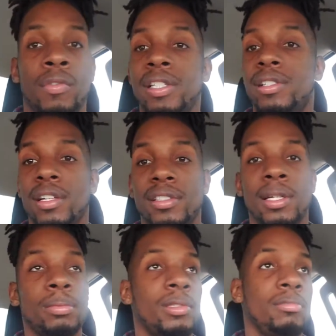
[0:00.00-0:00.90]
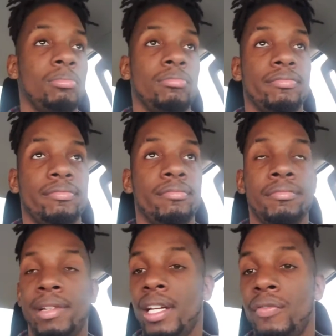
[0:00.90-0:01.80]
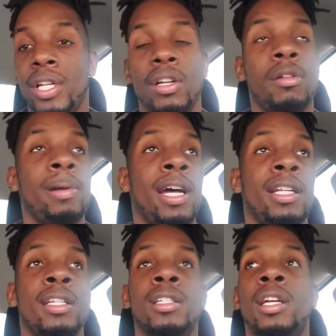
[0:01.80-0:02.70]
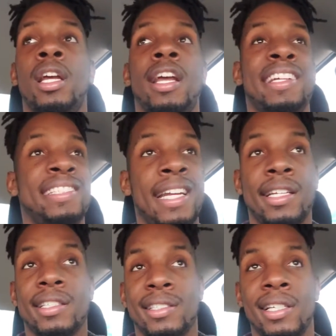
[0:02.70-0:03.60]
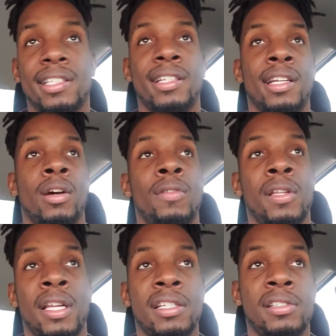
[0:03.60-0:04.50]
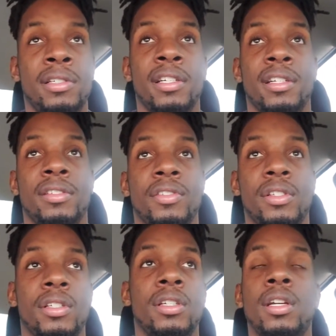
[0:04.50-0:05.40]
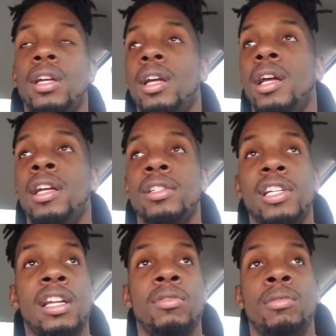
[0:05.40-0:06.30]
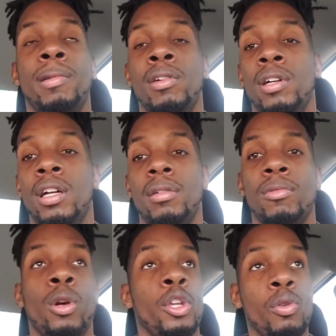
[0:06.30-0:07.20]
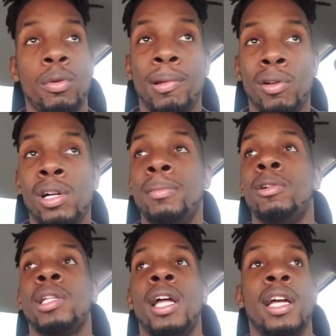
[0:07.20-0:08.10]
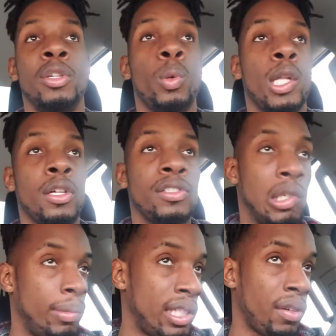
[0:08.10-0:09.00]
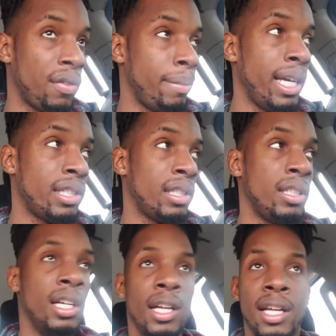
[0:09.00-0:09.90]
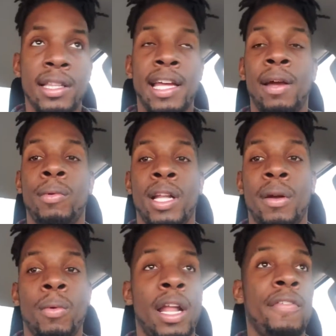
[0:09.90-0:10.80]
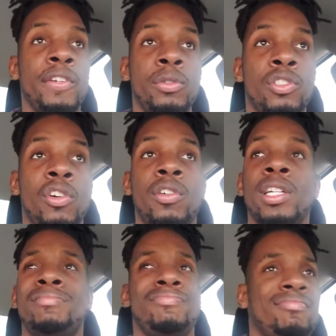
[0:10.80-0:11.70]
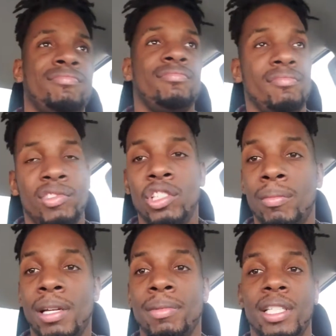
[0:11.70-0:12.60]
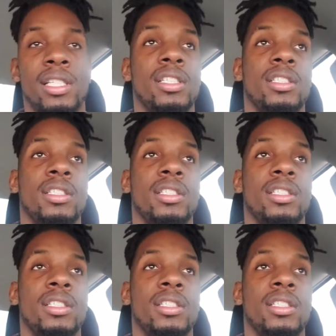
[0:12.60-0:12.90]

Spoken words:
Research something, make a video about it, and stay consistent over the next 2 years. And your channel will blow up, or you will blow up online. You will learn so much information that whenever, whatever you join, you can make money.